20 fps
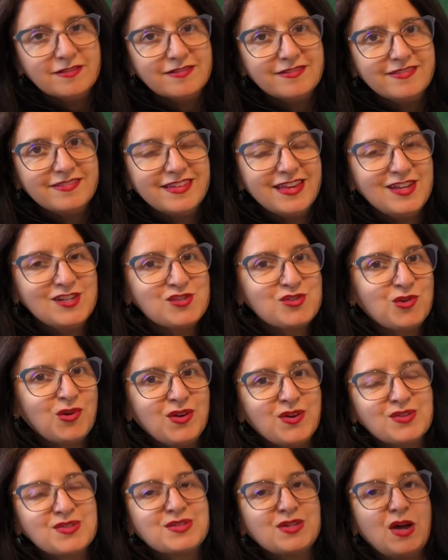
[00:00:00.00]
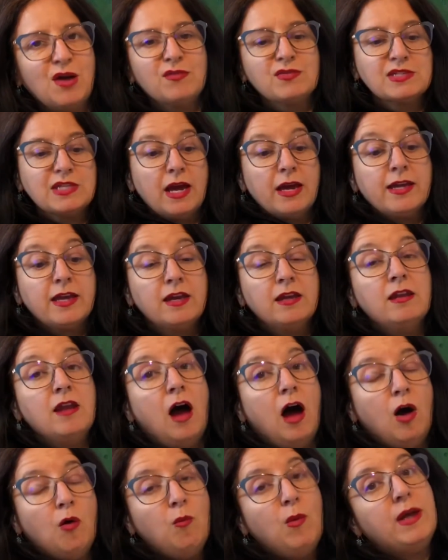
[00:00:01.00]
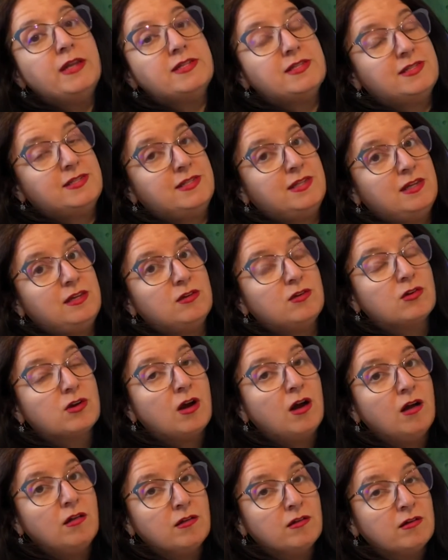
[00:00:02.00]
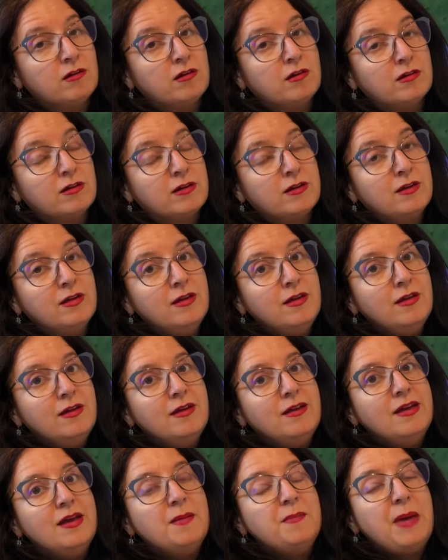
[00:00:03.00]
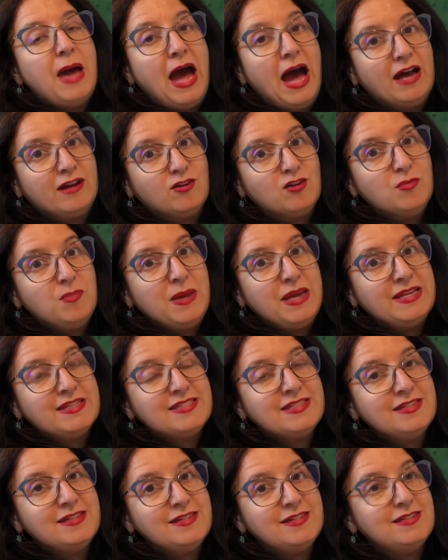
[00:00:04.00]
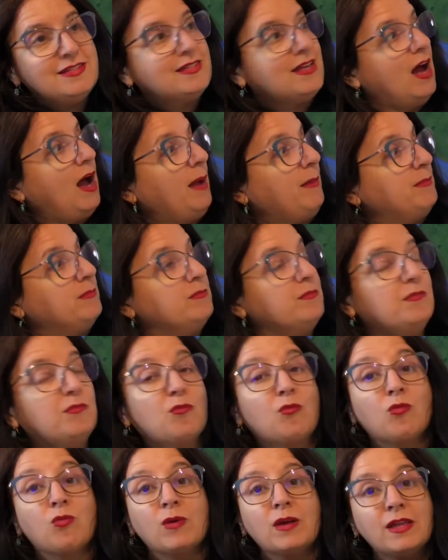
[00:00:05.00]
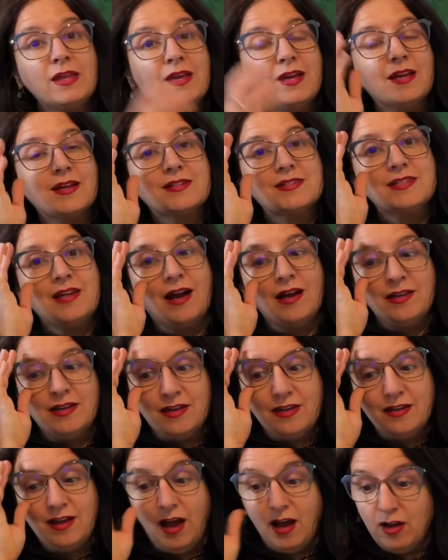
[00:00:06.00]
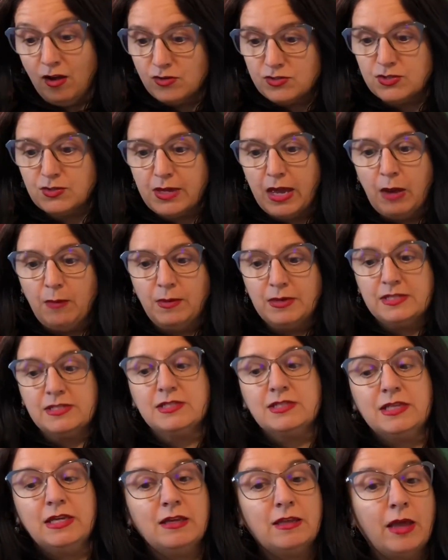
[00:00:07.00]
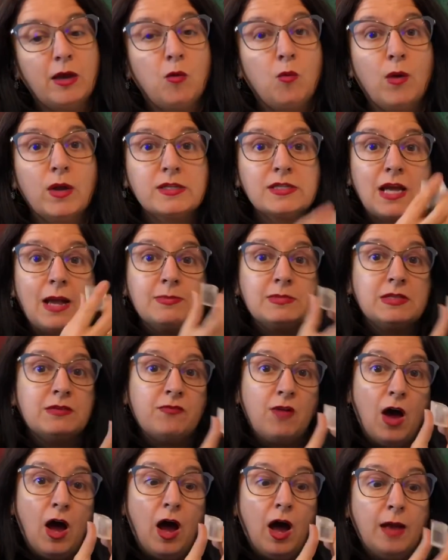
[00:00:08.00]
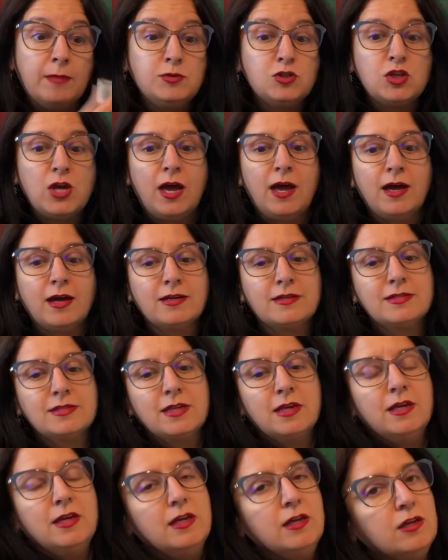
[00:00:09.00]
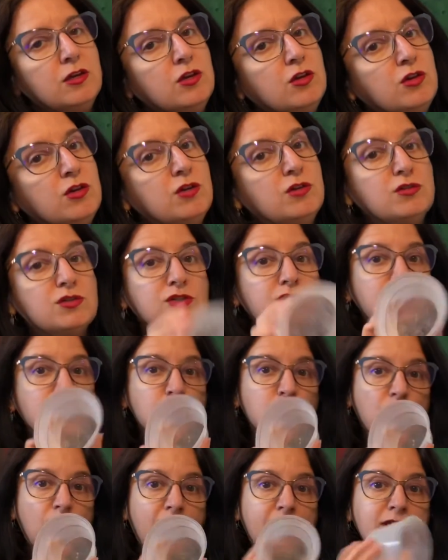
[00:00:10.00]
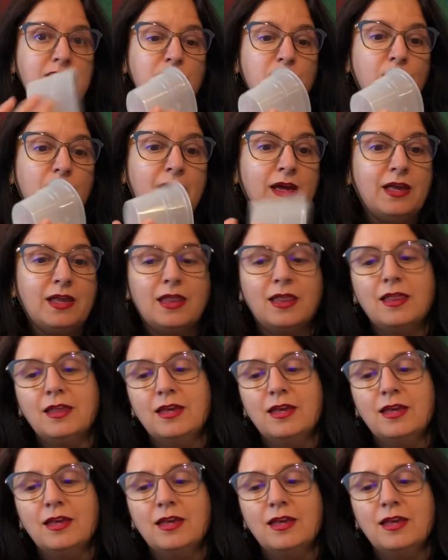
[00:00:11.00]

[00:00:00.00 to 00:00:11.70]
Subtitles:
Enjoy yourselves. I cannot wait to see your colored pattern pieces. I'm really excited. I also can't wait to see like what types of objects you use to trace with.